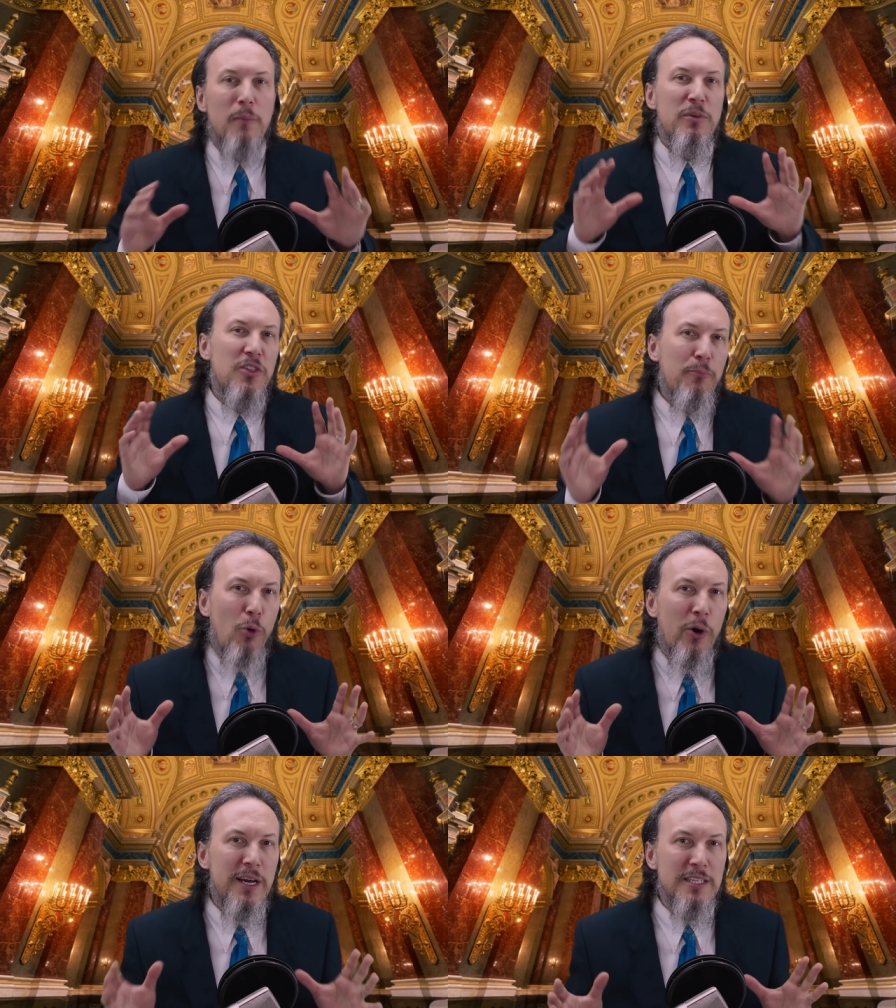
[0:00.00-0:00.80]
But the
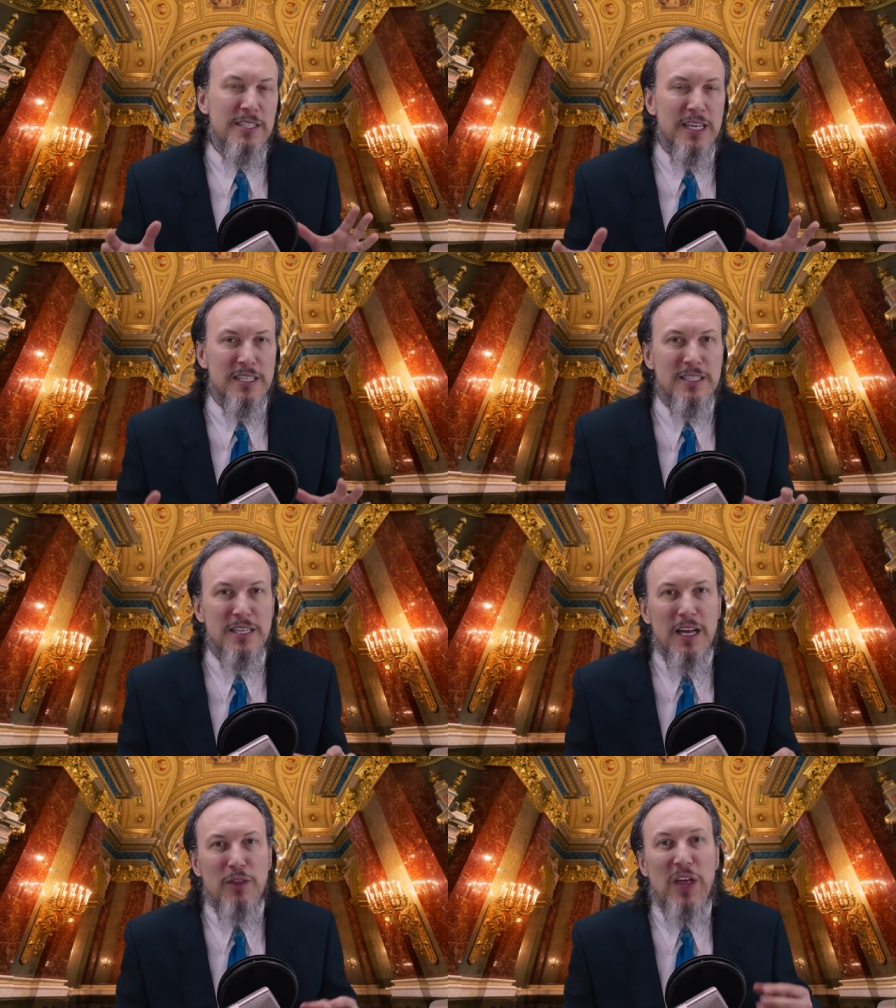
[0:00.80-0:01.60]
point is this
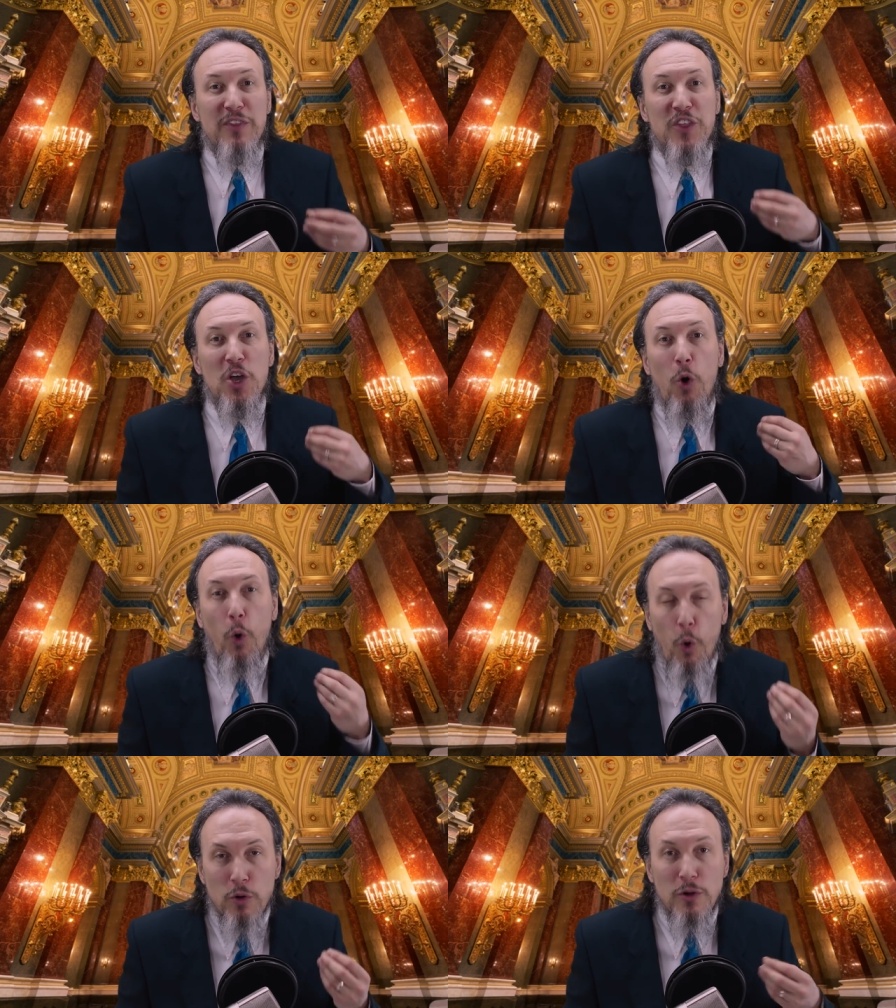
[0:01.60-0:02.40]
that the
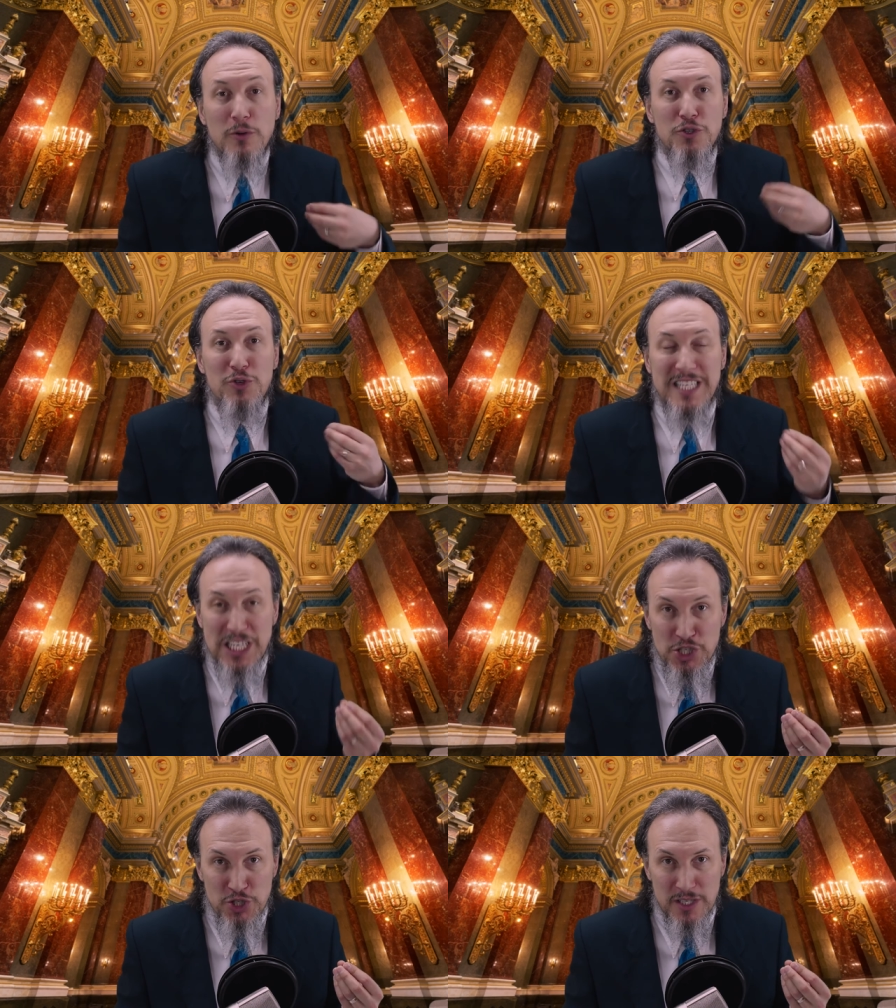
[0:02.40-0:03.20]
oral
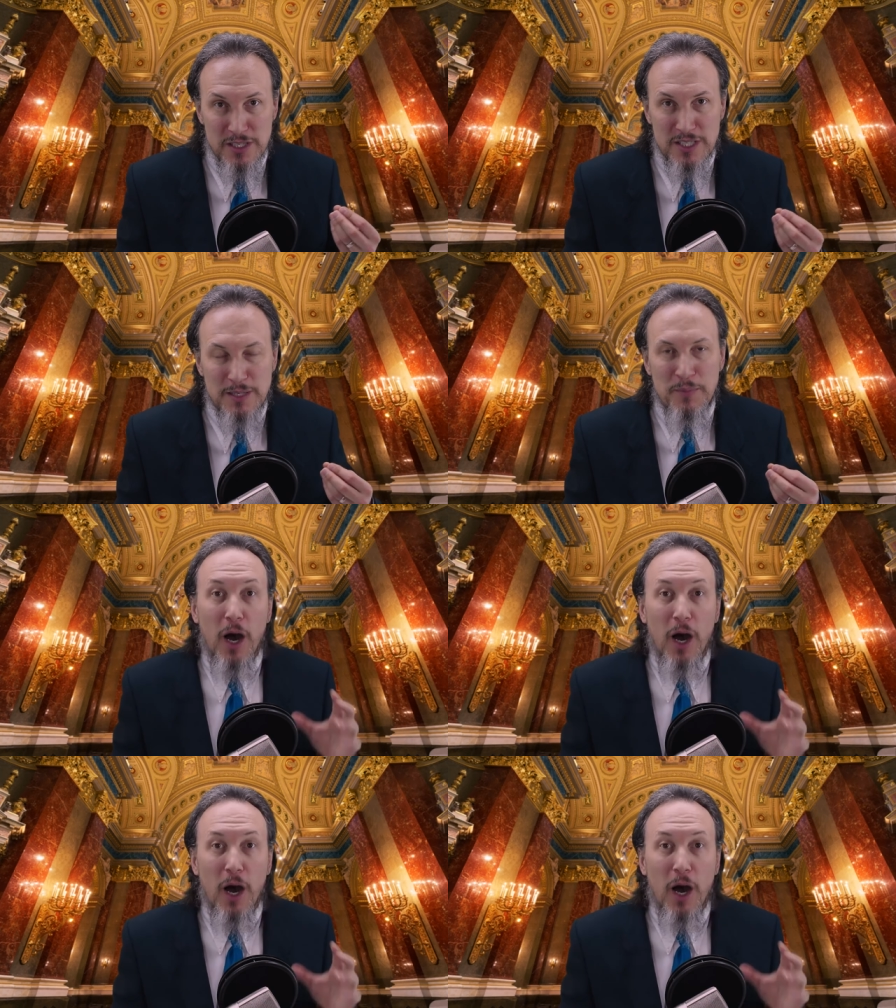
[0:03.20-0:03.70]
traditions